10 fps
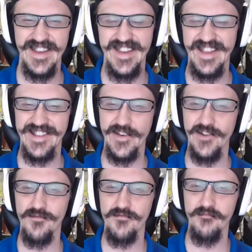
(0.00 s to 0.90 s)
And so I
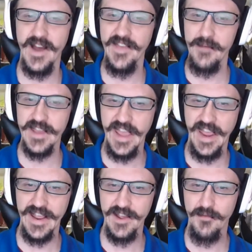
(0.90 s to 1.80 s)
don't mind that
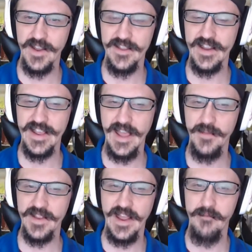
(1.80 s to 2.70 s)
mechanic when it's in a game
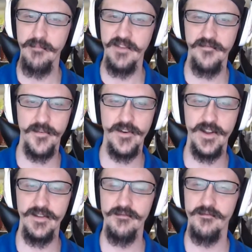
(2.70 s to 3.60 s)
that's kind of meant for it.